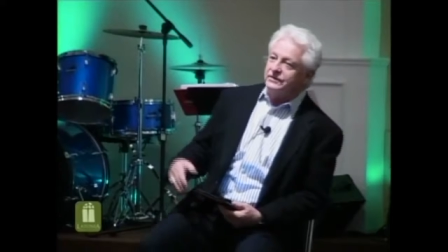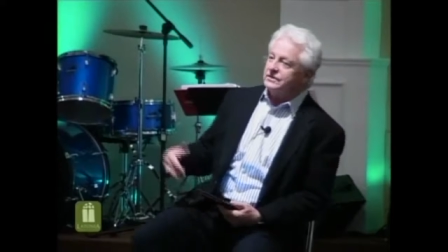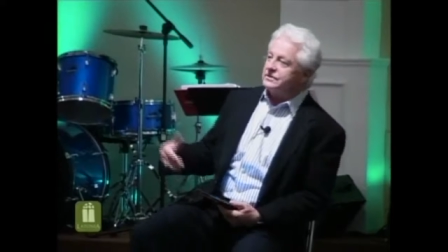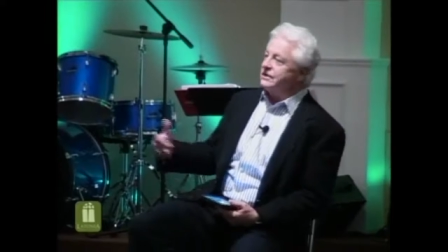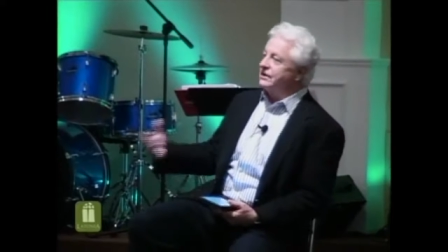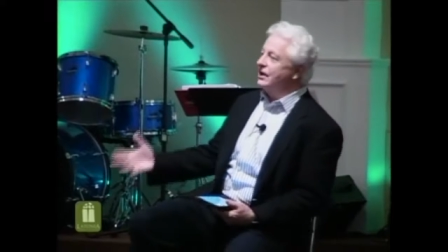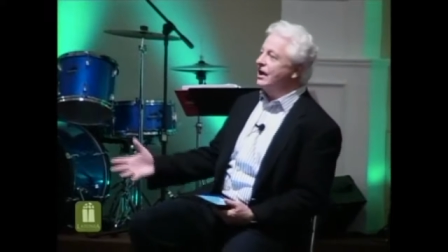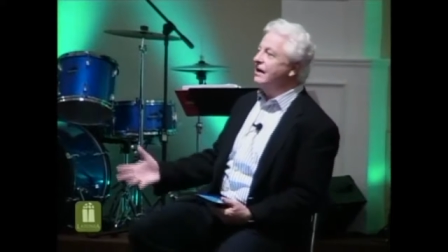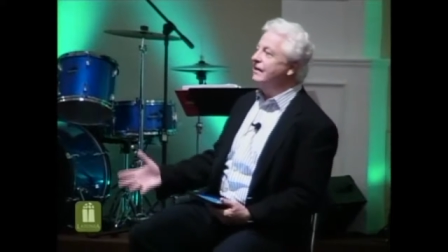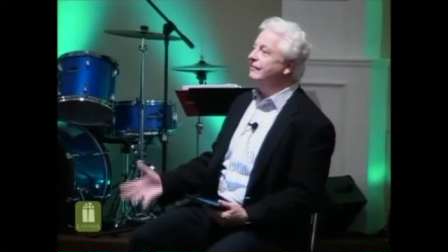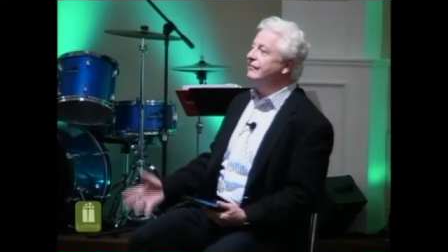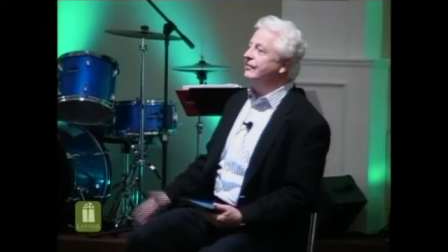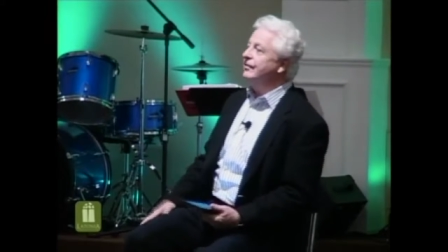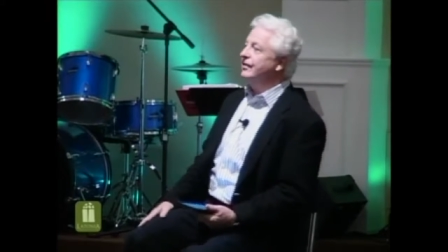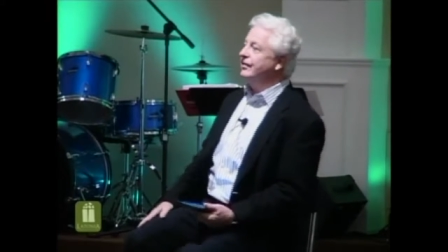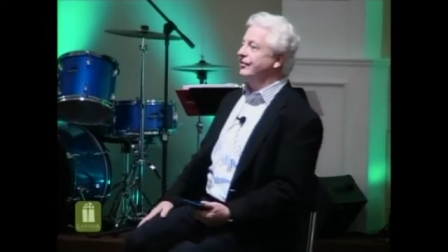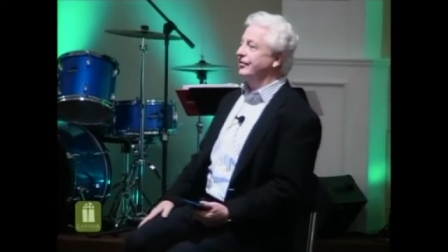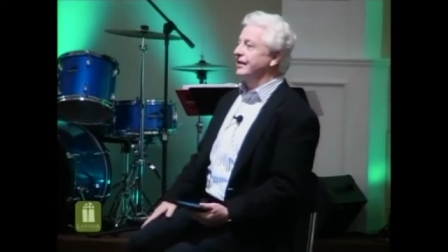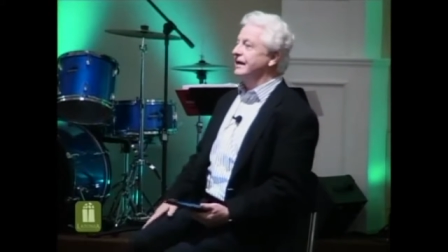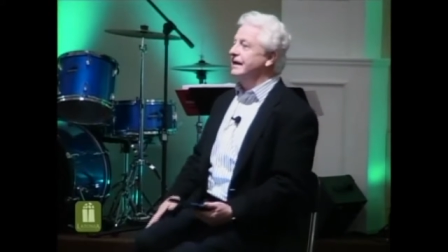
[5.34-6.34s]
just loved
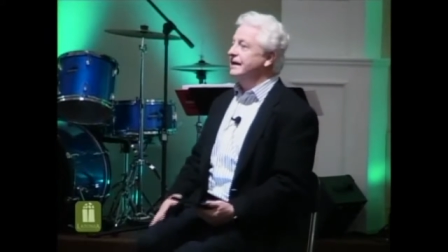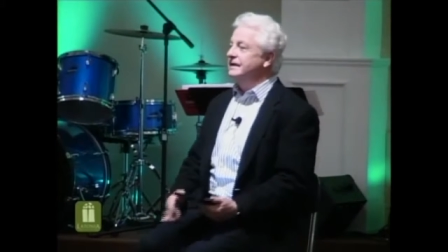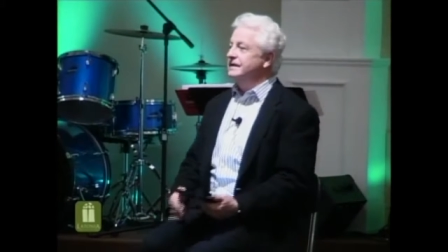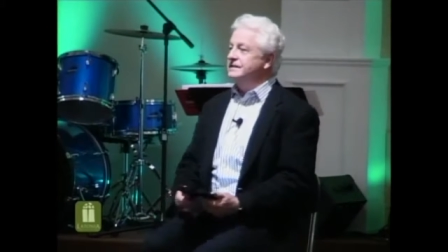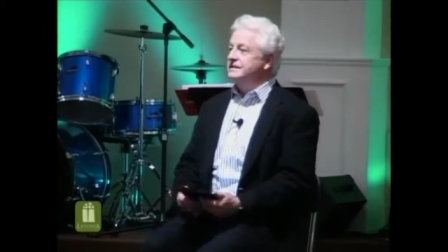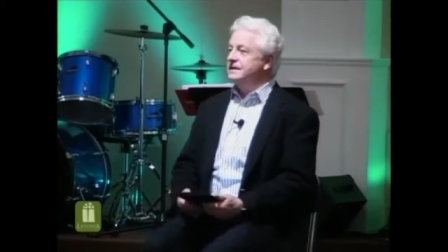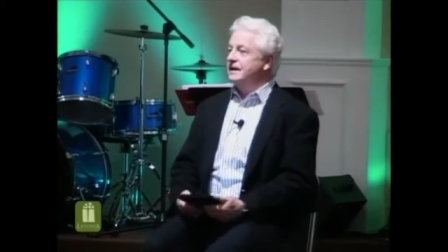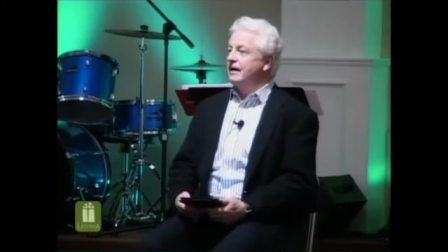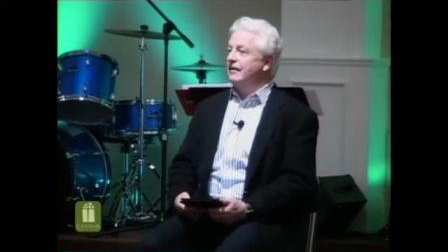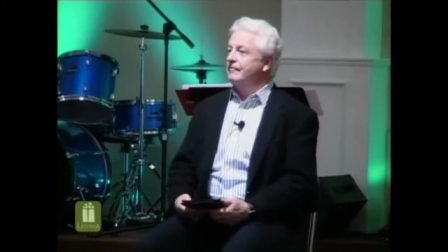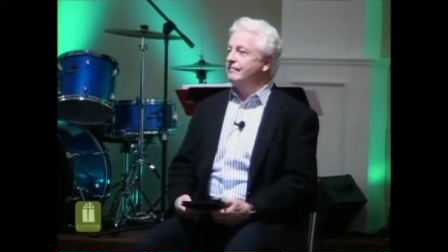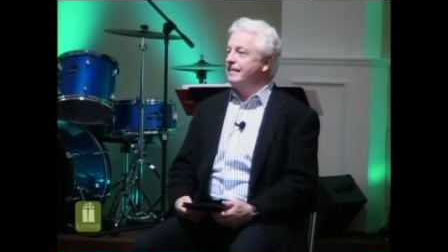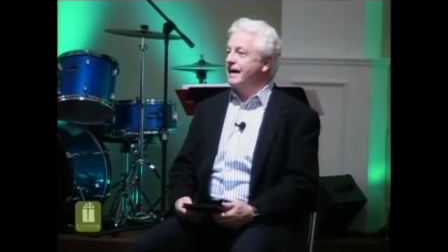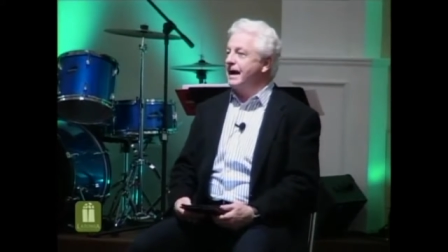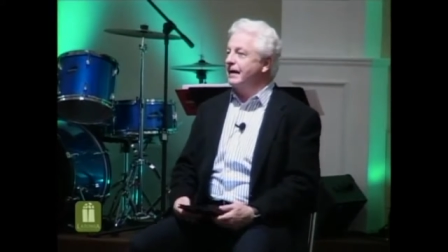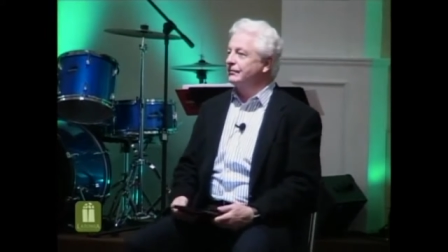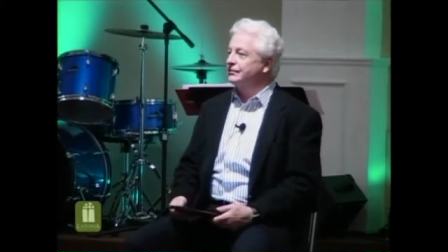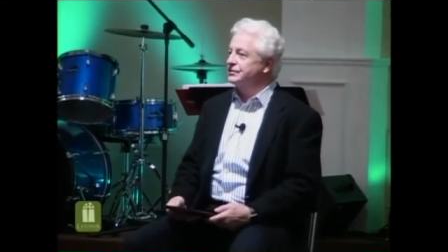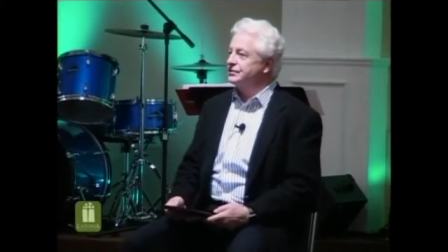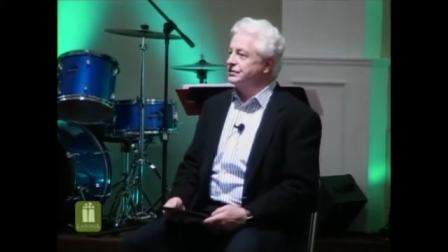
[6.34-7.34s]
the things
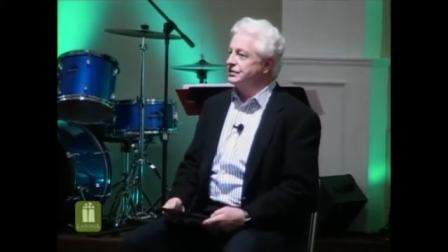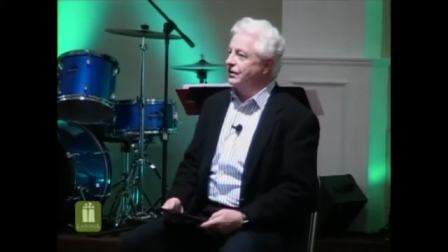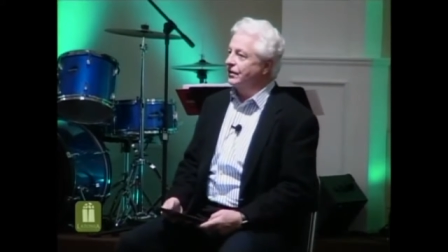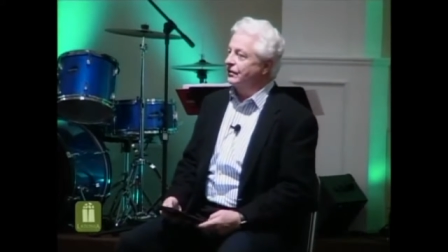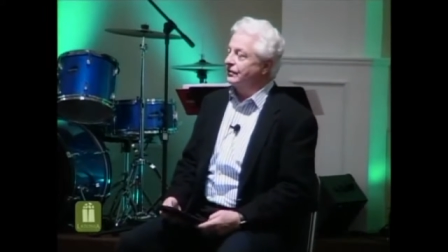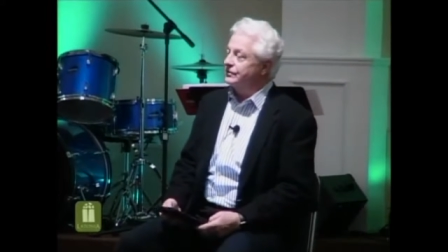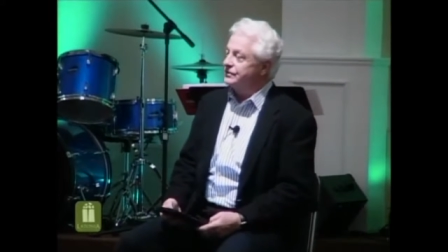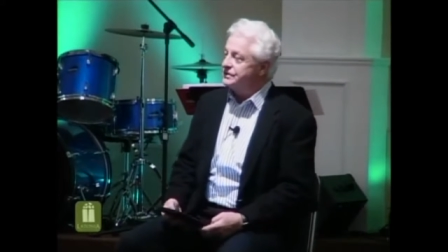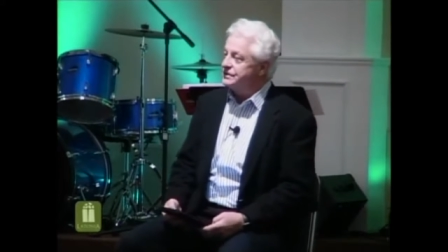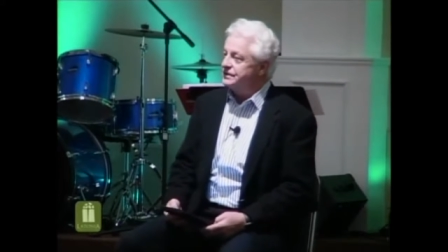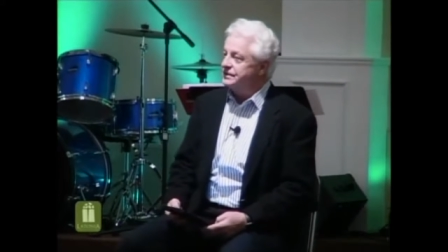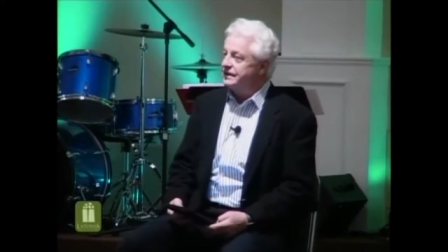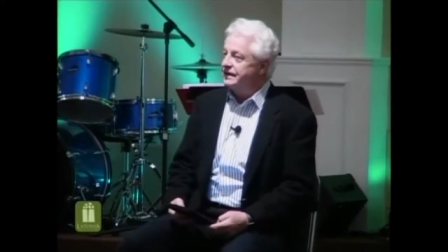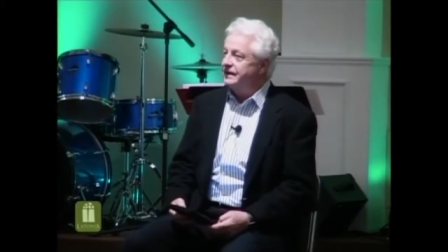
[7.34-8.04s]
about church.